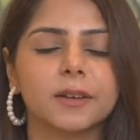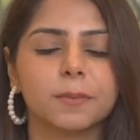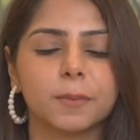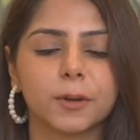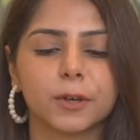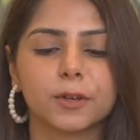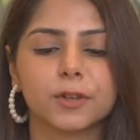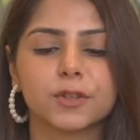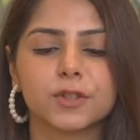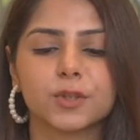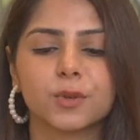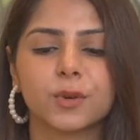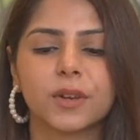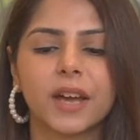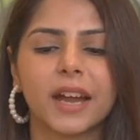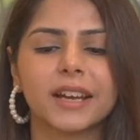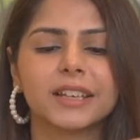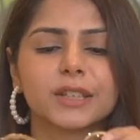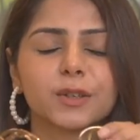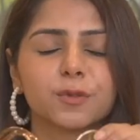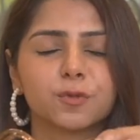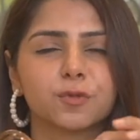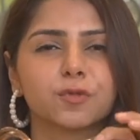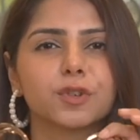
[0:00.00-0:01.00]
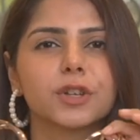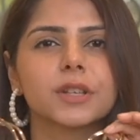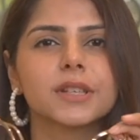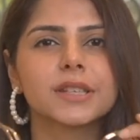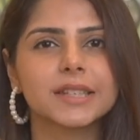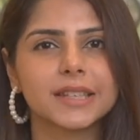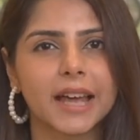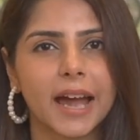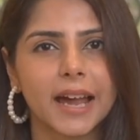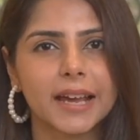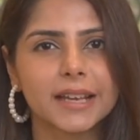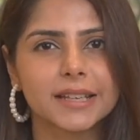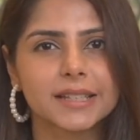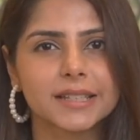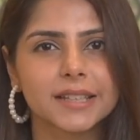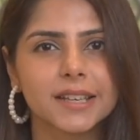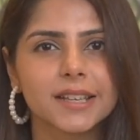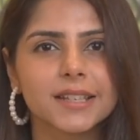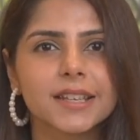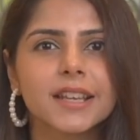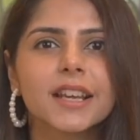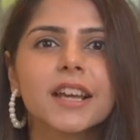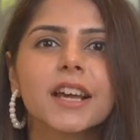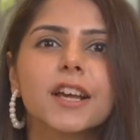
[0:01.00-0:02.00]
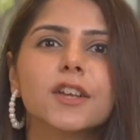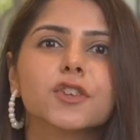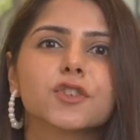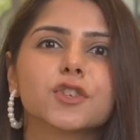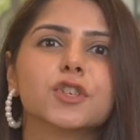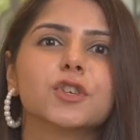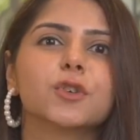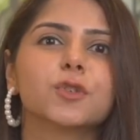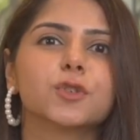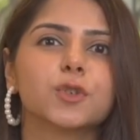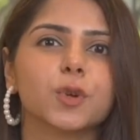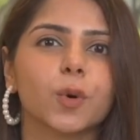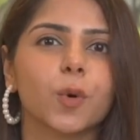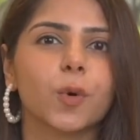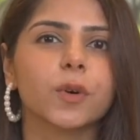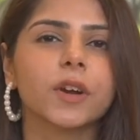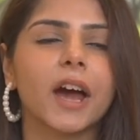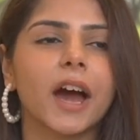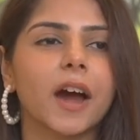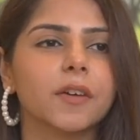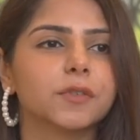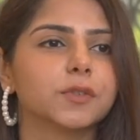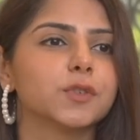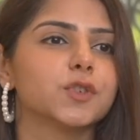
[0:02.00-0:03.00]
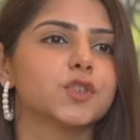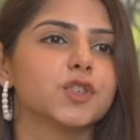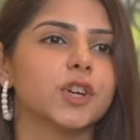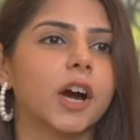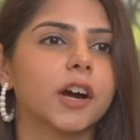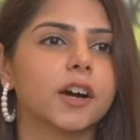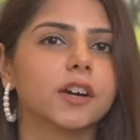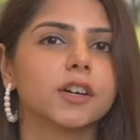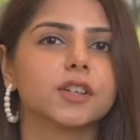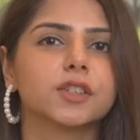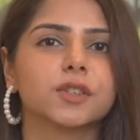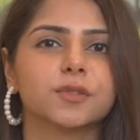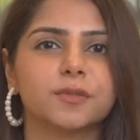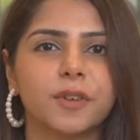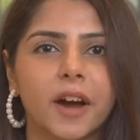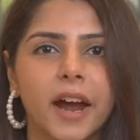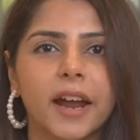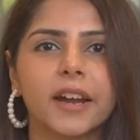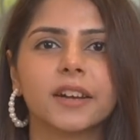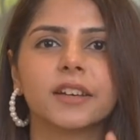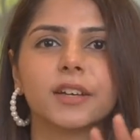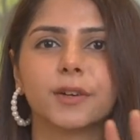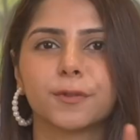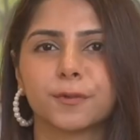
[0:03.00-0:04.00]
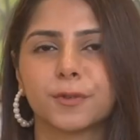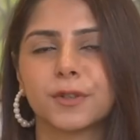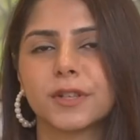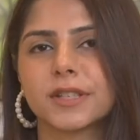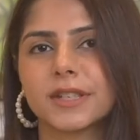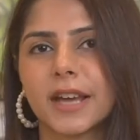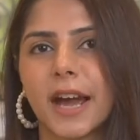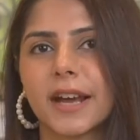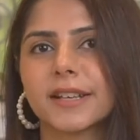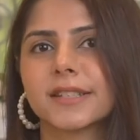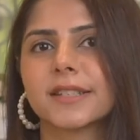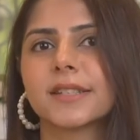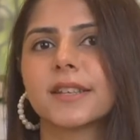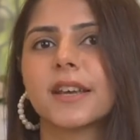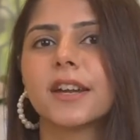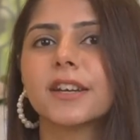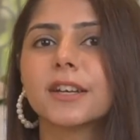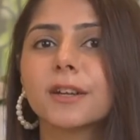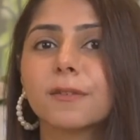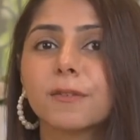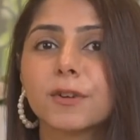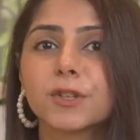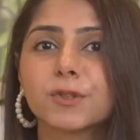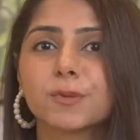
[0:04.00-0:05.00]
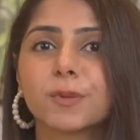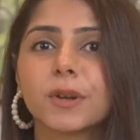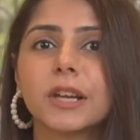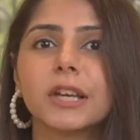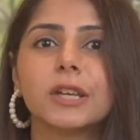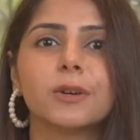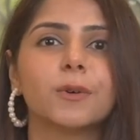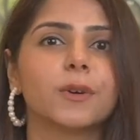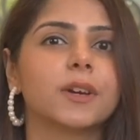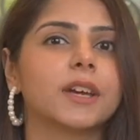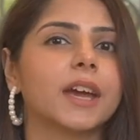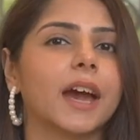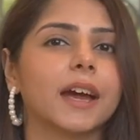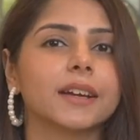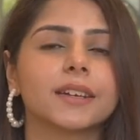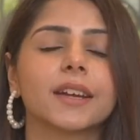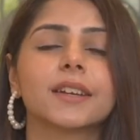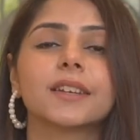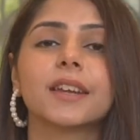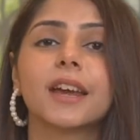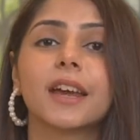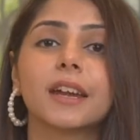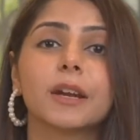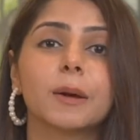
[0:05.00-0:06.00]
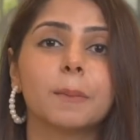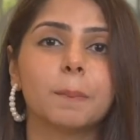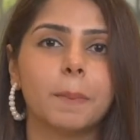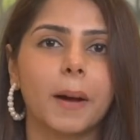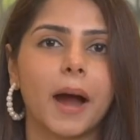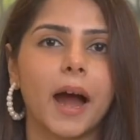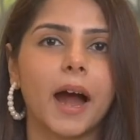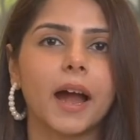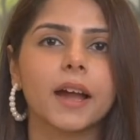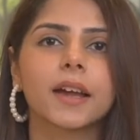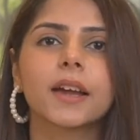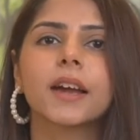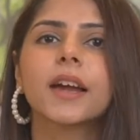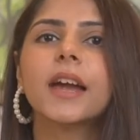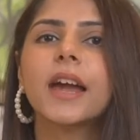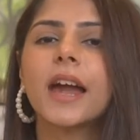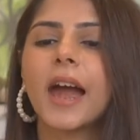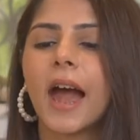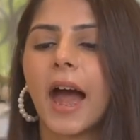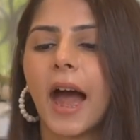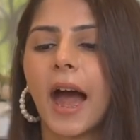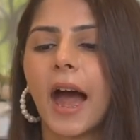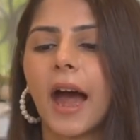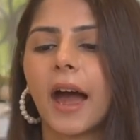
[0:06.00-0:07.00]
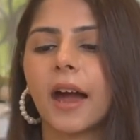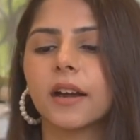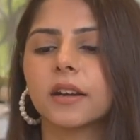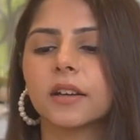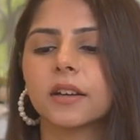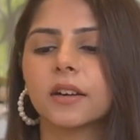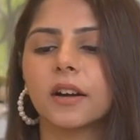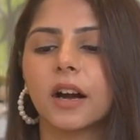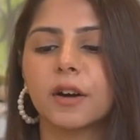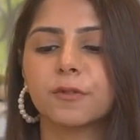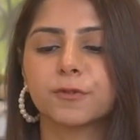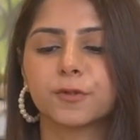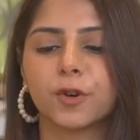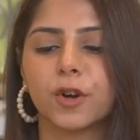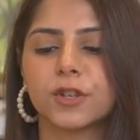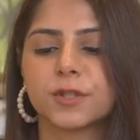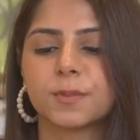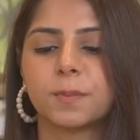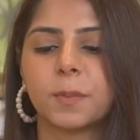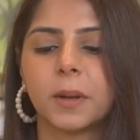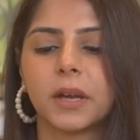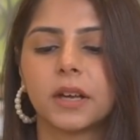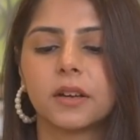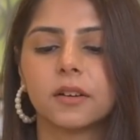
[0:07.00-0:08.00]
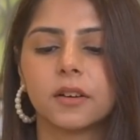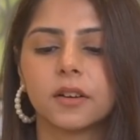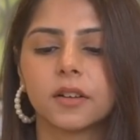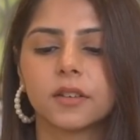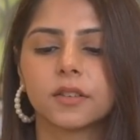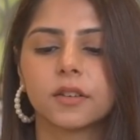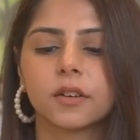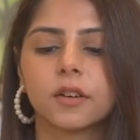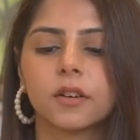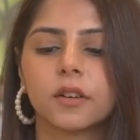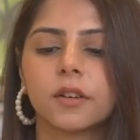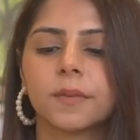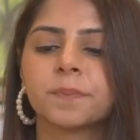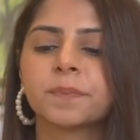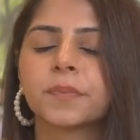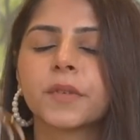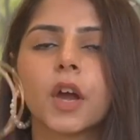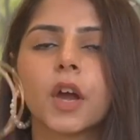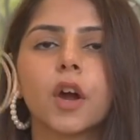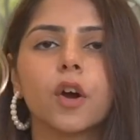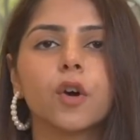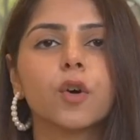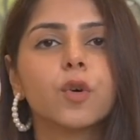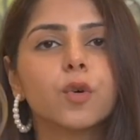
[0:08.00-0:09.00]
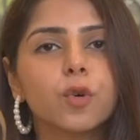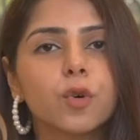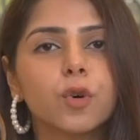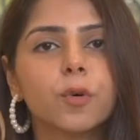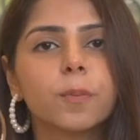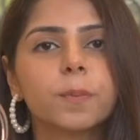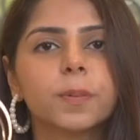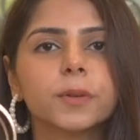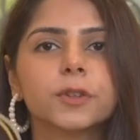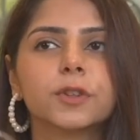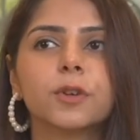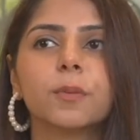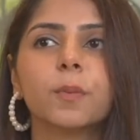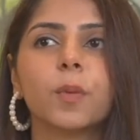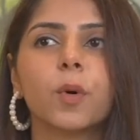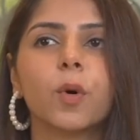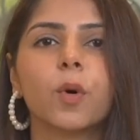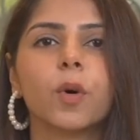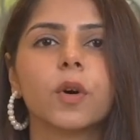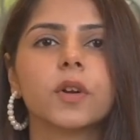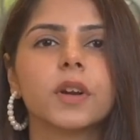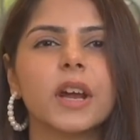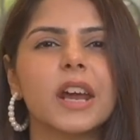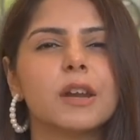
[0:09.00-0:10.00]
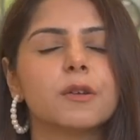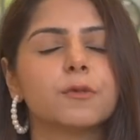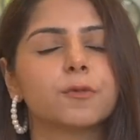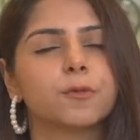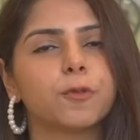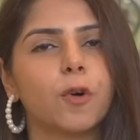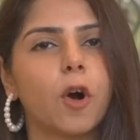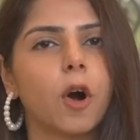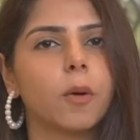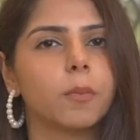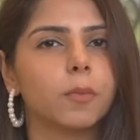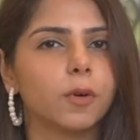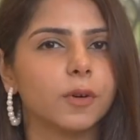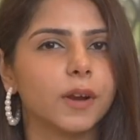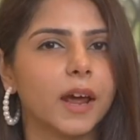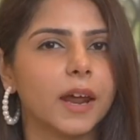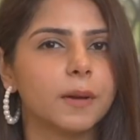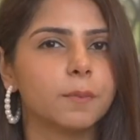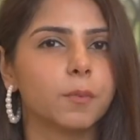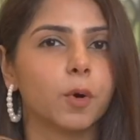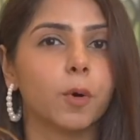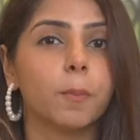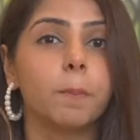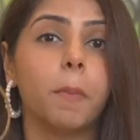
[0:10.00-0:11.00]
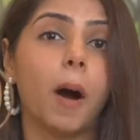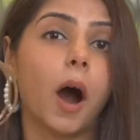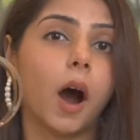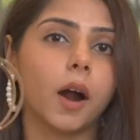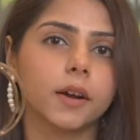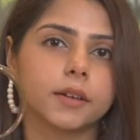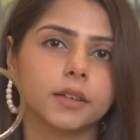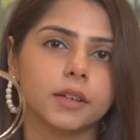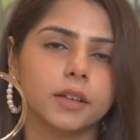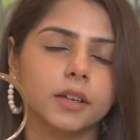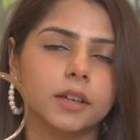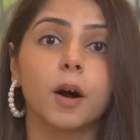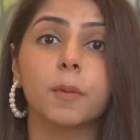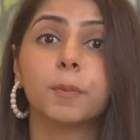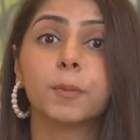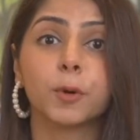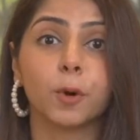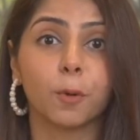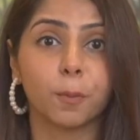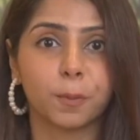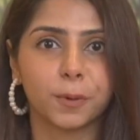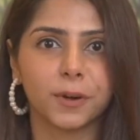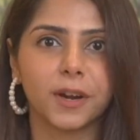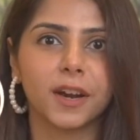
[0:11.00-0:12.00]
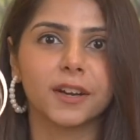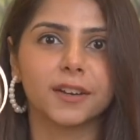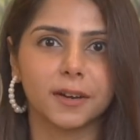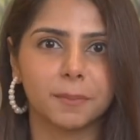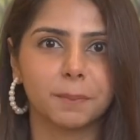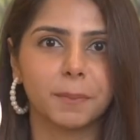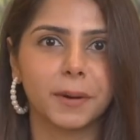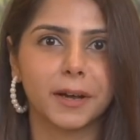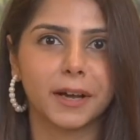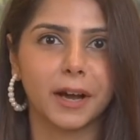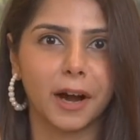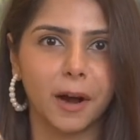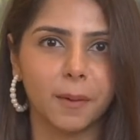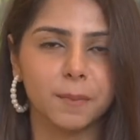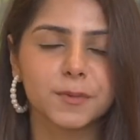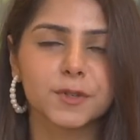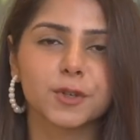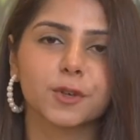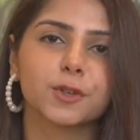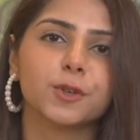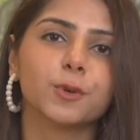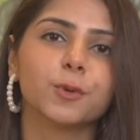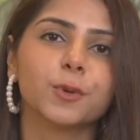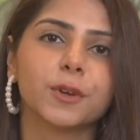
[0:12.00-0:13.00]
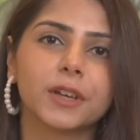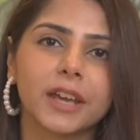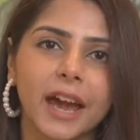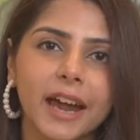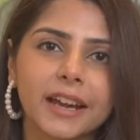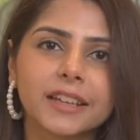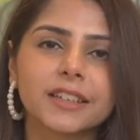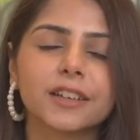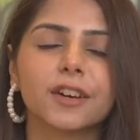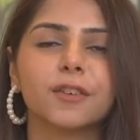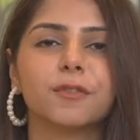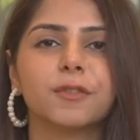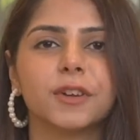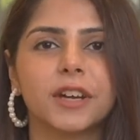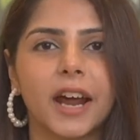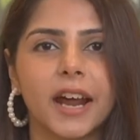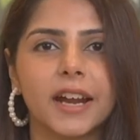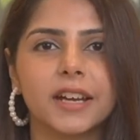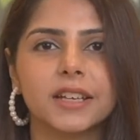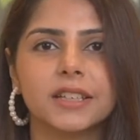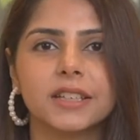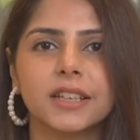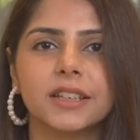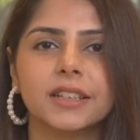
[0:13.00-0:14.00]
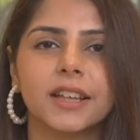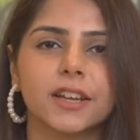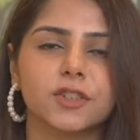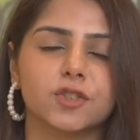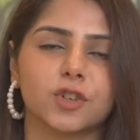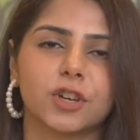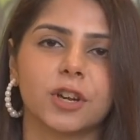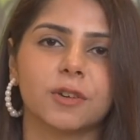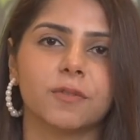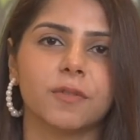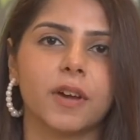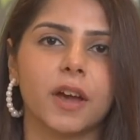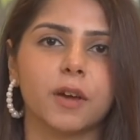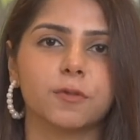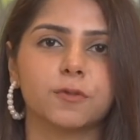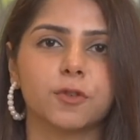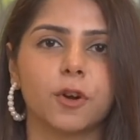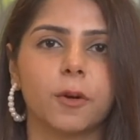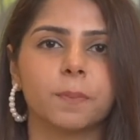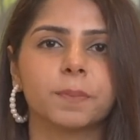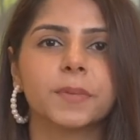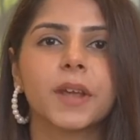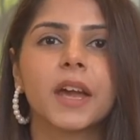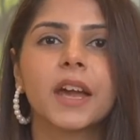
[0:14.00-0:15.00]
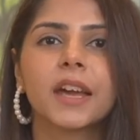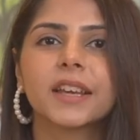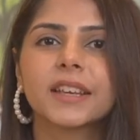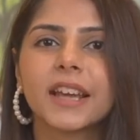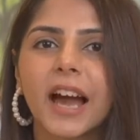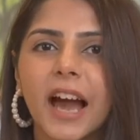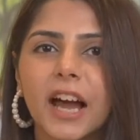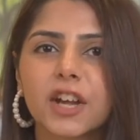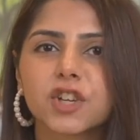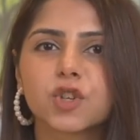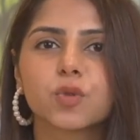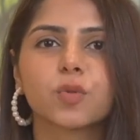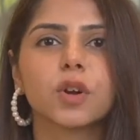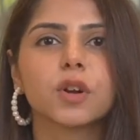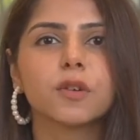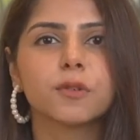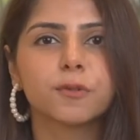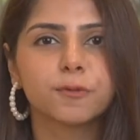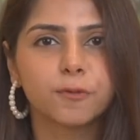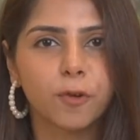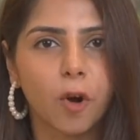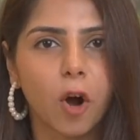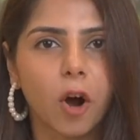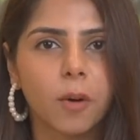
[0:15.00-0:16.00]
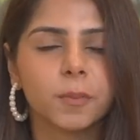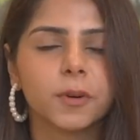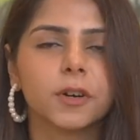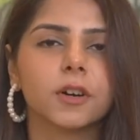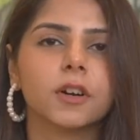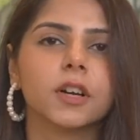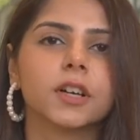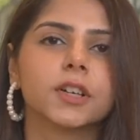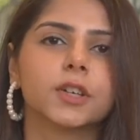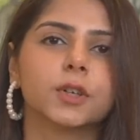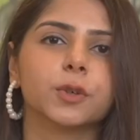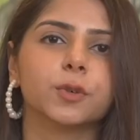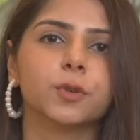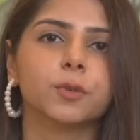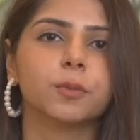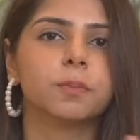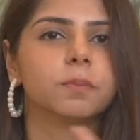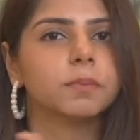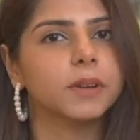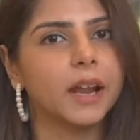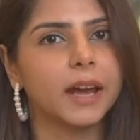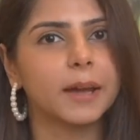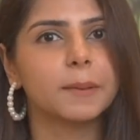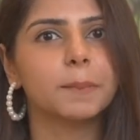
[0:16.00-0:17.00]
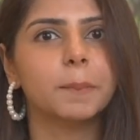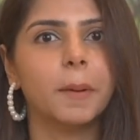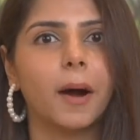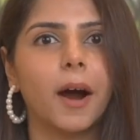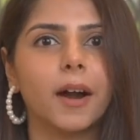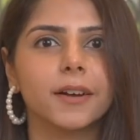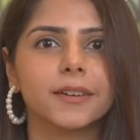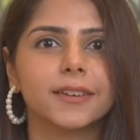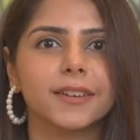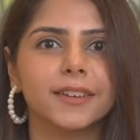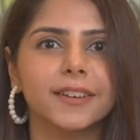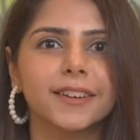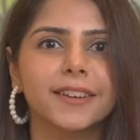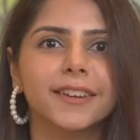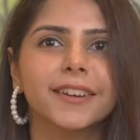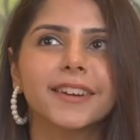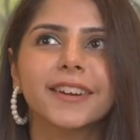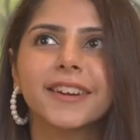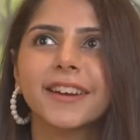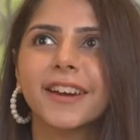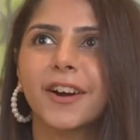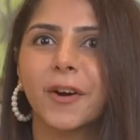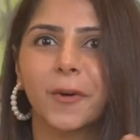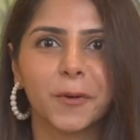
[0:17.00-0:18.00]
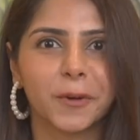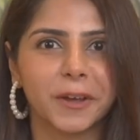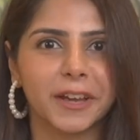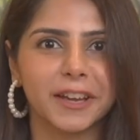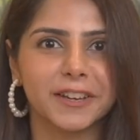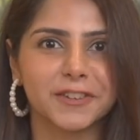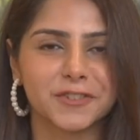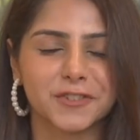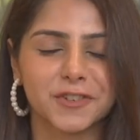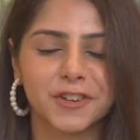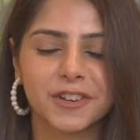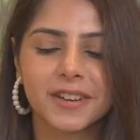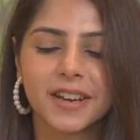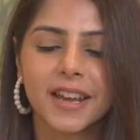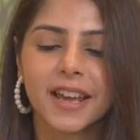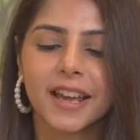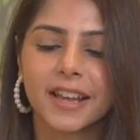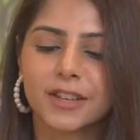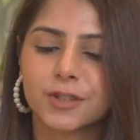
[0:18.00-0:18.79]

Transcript: because you get different sizes, so you don't have to struggle to find different sizes individually. You get it in a pack, and of course bigger the hoop, the more informal and more party appropriate it becomes. So you get a variety that you can wear from casual, formal to like party occasion.